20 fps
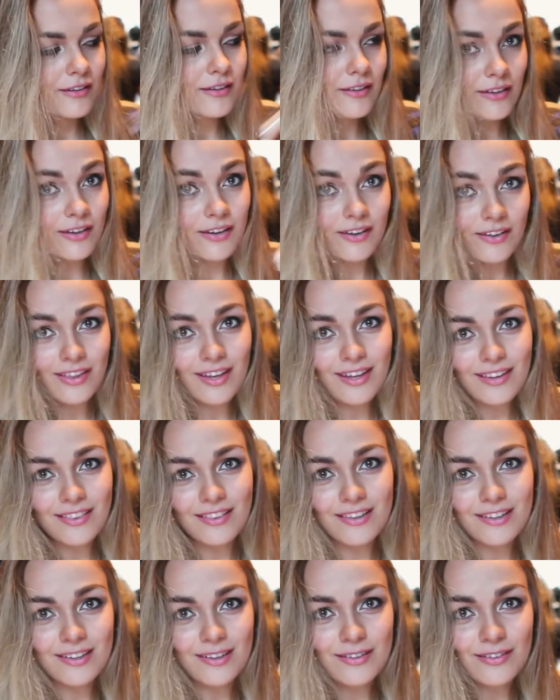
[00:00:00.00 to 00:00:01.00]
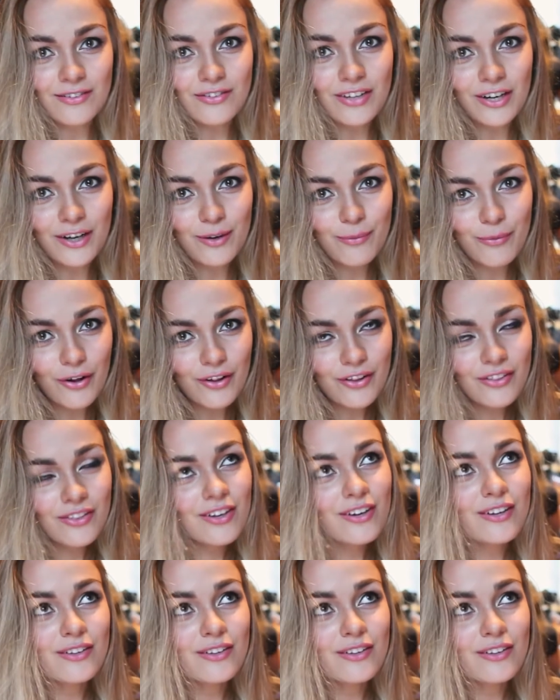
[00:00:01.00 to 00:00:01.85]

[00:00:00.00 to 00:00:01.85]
You hear that? The little shaker ball in there?